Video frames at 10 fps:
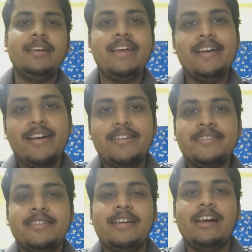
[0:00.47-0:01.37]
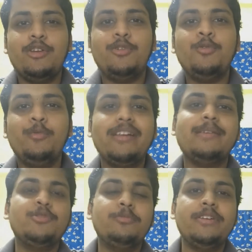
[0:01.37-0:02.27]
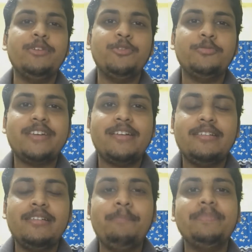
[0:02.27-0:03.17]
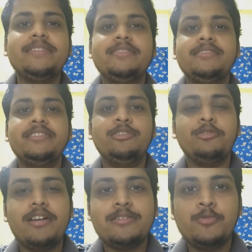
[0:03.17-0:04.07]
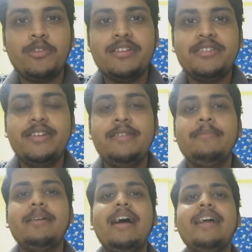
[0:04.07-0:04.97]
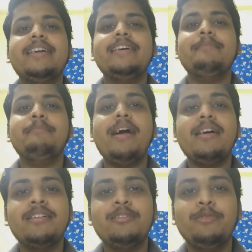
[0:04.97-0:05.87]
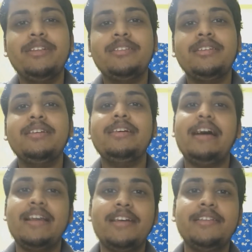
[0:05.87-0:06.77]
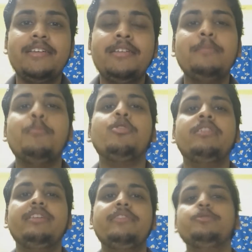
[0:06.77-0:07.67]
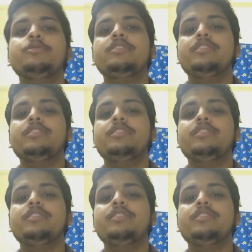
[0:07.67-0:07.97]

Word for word: Hey guys, hello, welcome to my YouTube channel. This is Tirtharaj Mukherjee and I am back with another book review.